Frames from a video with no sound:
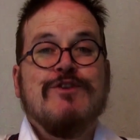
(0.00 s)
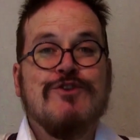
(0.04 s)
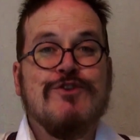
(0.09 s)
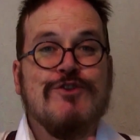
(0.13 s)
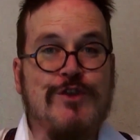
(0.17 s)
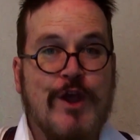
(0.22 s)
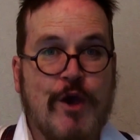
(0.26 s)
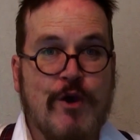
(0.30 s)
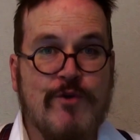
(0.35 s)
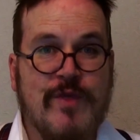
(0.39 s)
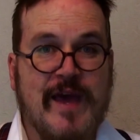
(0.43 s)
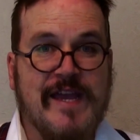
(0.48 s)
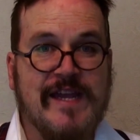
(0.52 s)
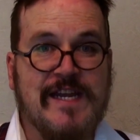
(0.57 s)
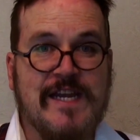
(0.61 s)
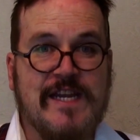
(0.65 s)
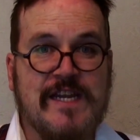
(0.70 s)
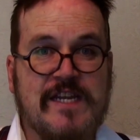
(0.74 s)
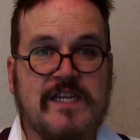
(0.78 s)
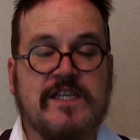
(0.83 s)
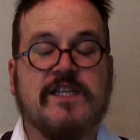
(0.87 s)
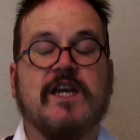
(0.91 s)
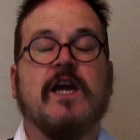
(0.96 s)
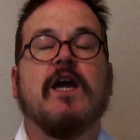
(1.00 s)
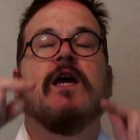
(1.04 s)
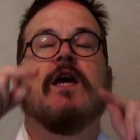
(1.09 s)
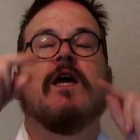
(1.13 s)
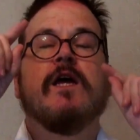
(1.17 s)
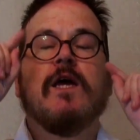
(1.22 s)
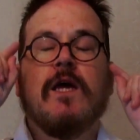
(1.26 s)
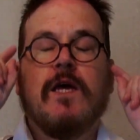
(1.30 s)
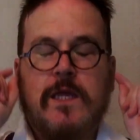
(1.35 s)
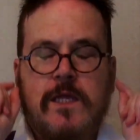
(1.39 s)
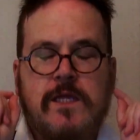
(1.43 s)
No, they didn't.
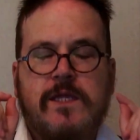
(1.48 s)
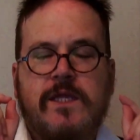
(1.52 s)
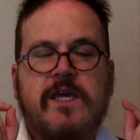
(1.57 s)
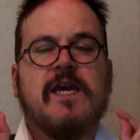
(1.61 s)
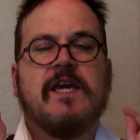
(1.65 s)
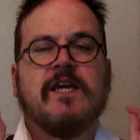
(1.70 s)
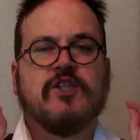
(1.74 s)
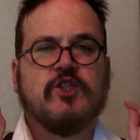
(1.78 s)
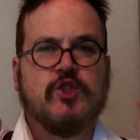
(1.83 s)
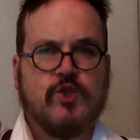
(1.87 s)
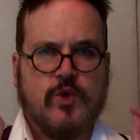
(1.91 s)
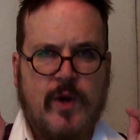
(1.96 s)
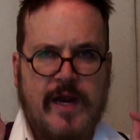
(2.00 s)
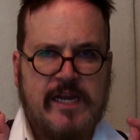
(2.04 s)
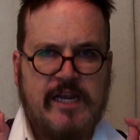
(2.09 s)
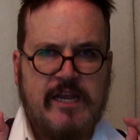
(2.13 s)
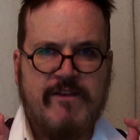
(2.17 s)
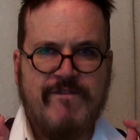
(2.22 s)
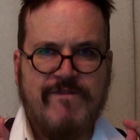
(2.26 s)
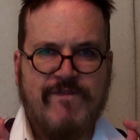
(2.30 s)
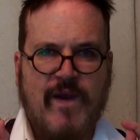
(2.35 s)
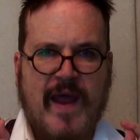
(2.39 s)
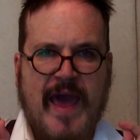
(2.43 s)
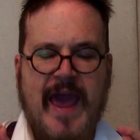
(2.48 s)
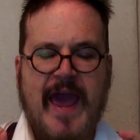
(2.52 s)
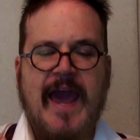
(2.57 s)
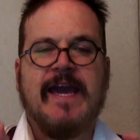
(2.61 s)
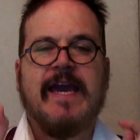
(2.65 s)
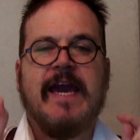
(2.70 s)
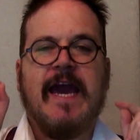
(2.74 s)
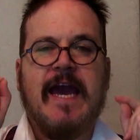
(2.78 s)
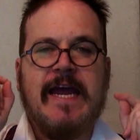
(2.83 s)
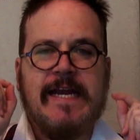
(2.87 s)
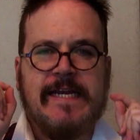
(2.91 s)
The Australian
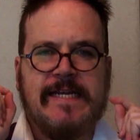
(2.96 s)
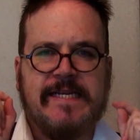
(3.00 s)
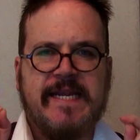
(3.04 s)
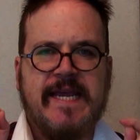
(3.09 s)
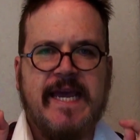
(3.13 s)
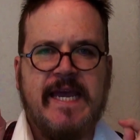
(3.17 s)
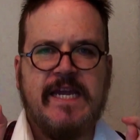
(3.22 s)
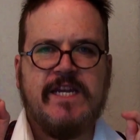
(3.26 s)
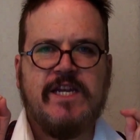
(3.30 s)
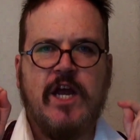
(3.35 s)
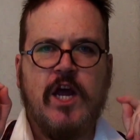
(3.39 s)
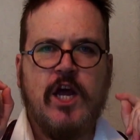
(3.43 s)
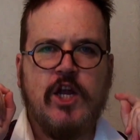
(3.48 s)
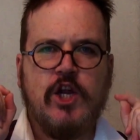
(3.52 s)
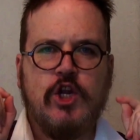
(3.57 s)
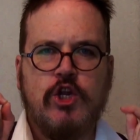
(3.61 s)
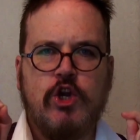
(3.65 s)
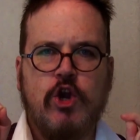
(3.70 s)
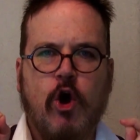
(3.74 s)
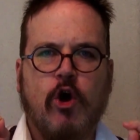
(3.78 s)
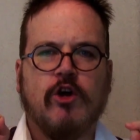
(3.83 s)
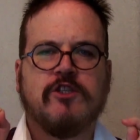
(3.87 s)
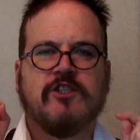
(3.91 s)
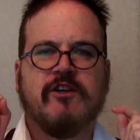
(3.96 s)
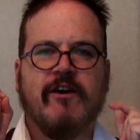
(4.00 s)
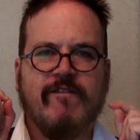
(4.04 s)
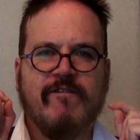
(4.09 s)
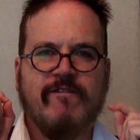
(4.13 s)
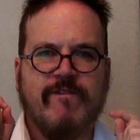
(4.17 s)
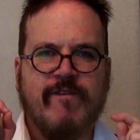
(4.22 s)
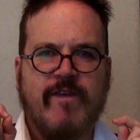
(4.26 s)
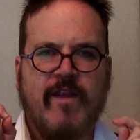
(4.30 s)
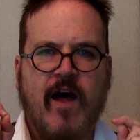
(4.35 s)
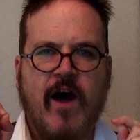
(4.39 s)
flag did not
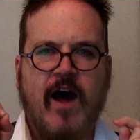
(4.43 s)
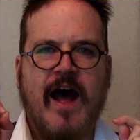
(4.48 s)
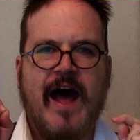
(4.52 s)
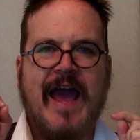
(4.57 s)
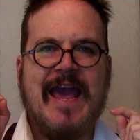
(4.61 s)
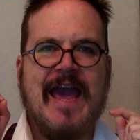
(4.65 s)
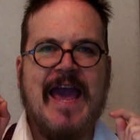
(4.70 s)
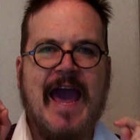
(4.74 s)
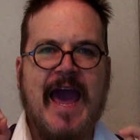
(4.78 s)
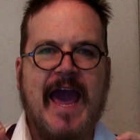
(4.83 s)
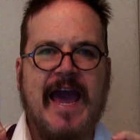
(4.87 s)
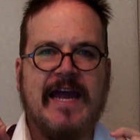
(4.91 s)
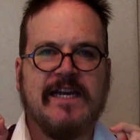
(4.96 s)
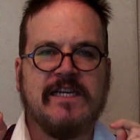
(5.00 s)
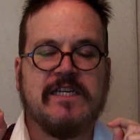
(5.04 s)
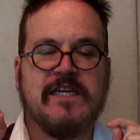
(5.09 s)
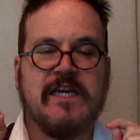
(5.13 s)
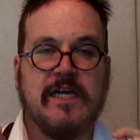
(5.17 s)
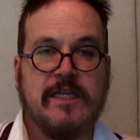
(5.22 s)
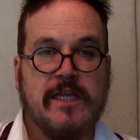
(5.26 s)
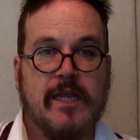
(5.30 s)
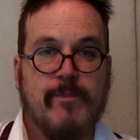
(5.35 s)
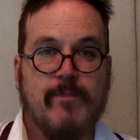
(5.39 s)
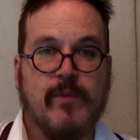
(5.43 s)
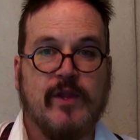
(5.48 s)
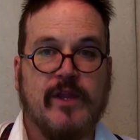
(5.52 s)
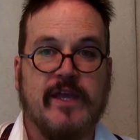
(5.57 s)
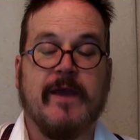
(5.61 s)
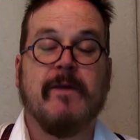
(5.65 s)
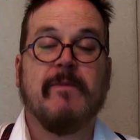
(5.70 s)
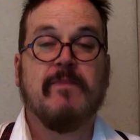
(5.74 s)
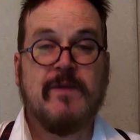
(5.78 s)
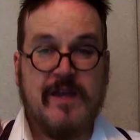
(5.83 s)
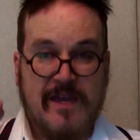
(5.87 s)
fly at
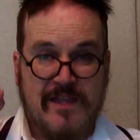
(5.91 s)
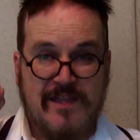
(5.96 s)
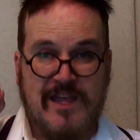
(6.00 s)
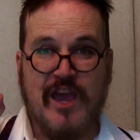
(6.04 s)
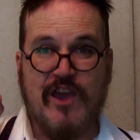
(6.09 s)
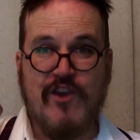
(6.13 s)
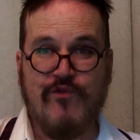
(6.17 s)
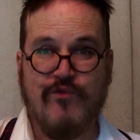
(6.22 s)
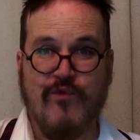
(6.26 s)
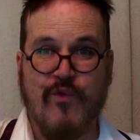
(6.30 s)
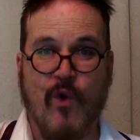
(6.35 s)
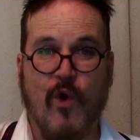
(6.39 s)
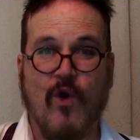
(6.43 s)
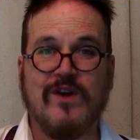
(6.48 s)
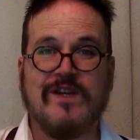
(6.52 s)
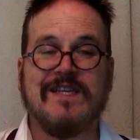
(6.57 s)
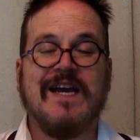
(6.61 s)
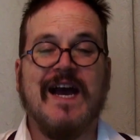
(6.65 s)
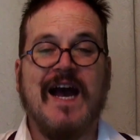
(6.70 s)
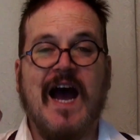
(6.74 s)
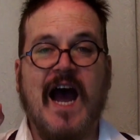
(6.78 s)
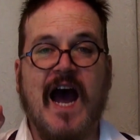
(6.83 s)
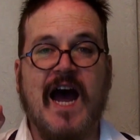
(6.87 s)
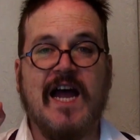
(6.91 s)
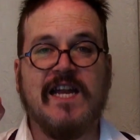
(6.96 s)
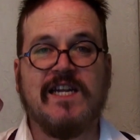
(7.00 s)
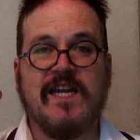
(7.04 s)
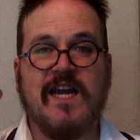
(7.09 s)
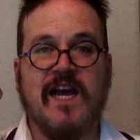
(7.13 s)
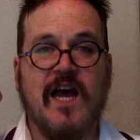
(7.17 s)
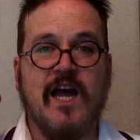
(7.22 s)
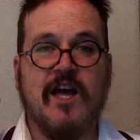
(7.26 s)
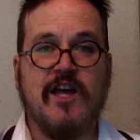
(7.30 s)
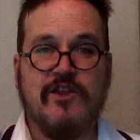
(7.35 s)
Gallipoli. They fought
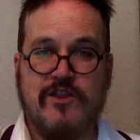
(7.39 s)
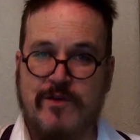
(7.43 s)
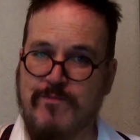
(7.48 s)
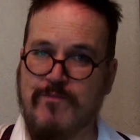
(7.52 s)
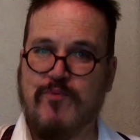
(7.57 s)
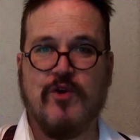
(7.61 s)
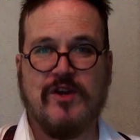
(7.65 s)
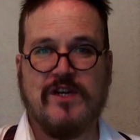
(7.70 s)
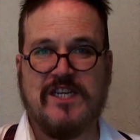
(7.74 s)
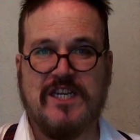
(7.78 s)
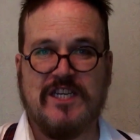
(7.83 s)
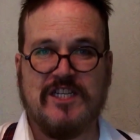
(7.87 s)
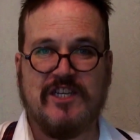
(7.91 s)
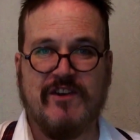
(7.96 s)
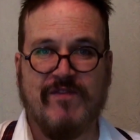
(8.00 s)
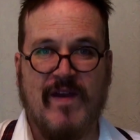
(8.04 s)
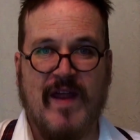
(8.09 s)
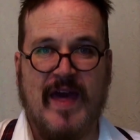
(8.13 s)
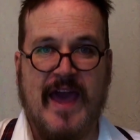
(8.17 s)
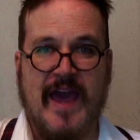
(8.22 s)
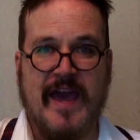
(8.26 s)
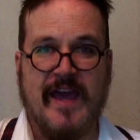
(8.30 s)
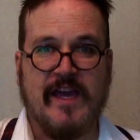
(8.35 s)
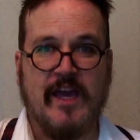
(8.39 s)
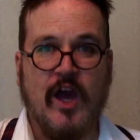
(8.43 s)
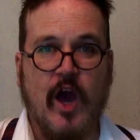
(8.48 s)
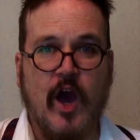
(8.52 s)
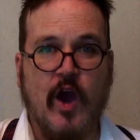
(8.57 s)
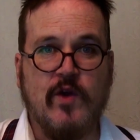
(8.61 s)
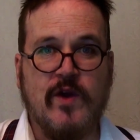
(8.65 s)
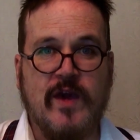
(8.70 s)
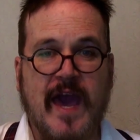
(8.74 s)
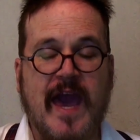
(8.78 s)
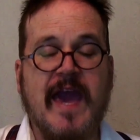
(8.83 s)
under the British flag,
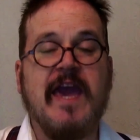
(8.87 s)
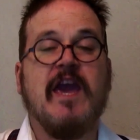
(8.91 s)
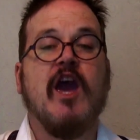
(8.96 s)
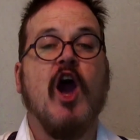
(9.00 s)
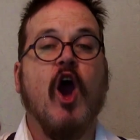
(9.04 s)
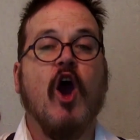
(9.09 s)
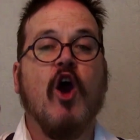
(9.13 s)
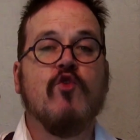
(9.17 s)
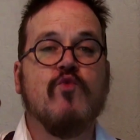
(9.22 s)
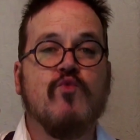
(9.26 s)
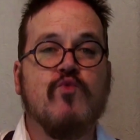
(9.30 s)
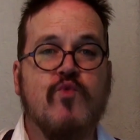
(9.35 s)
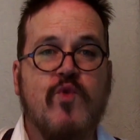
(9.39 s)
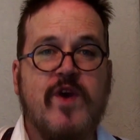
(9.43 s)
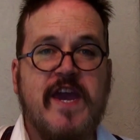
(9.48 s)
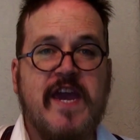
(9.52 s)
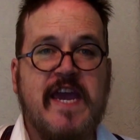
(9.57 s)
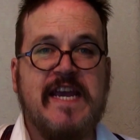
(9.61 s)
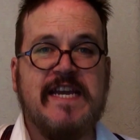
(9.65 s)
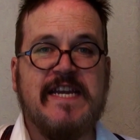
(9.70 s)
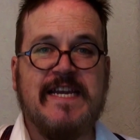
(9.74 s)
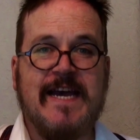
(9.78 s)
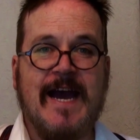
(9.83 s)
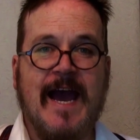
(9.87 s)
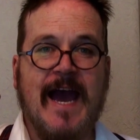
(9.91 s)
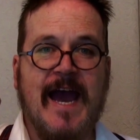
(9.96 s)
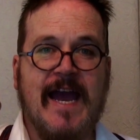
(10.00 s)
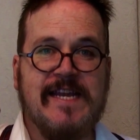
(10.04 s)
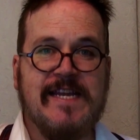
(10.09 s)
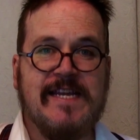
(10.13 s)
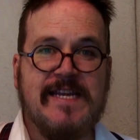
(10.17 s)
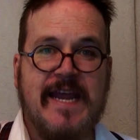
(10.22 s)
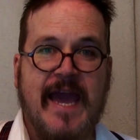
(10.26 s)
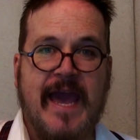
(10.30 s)
okay? Read
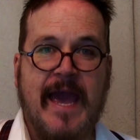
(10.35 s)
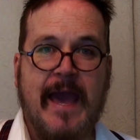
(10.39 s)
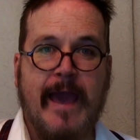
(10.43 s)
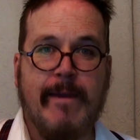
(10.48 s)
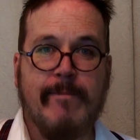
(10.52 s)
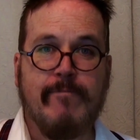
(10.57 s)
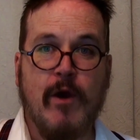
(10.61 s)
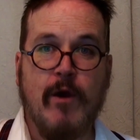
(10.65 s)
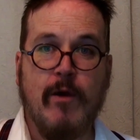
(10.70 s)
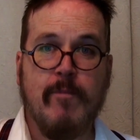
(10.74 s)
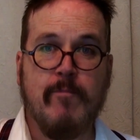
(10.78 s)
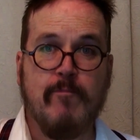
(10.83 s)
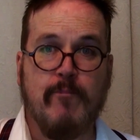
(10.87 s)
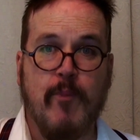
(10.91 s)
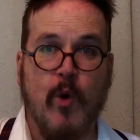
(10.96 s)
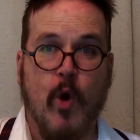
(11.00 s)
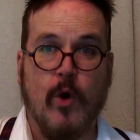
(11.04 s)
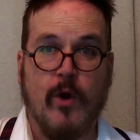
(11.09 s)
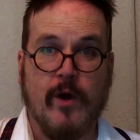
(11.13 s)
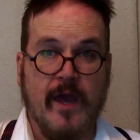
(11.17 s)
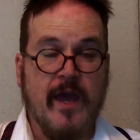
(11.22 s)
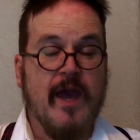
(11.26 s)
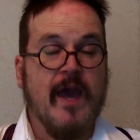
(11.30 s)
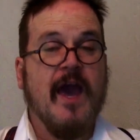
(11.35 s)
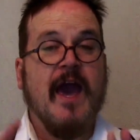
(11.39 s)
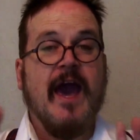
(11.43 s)
a damn book.